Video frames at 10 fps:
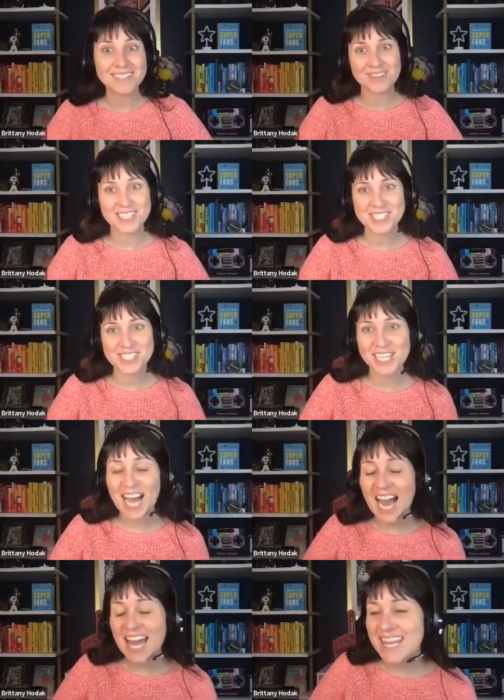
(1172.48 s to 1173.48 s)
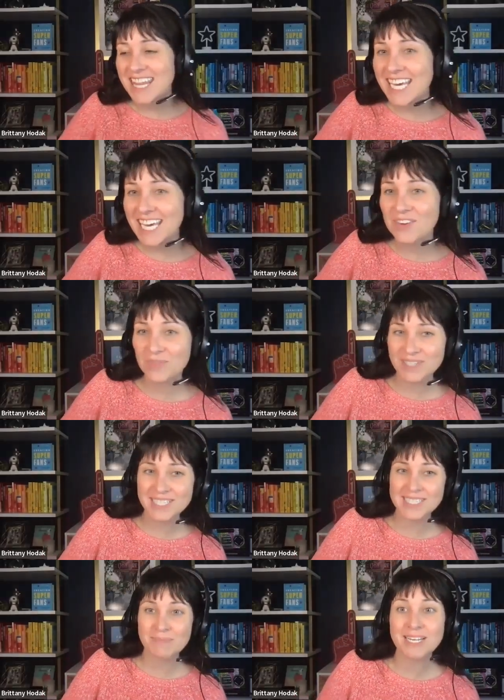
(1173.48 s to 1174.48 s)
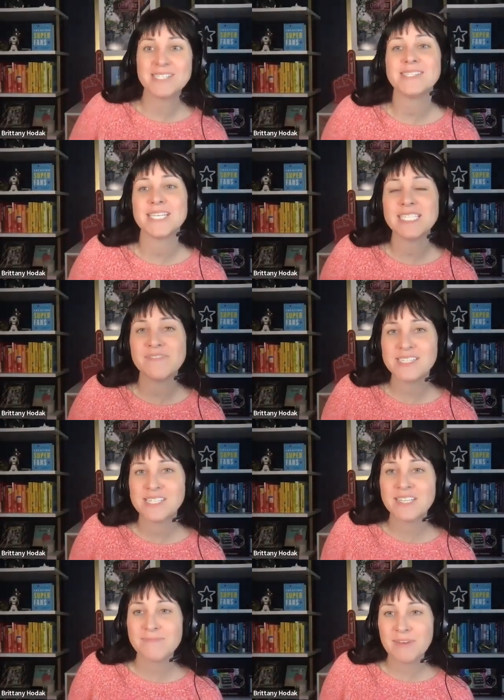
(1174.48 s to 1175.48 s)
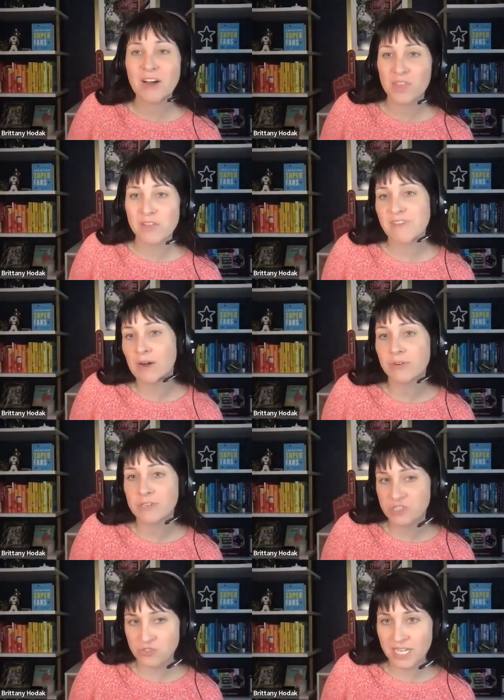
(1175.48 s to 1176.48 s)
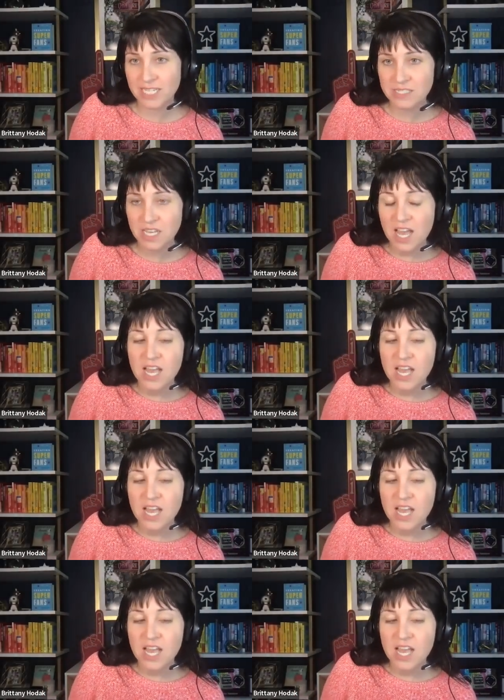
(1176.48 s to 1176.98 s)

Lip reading: this question. I think it really depends. It depends on the founder strengths.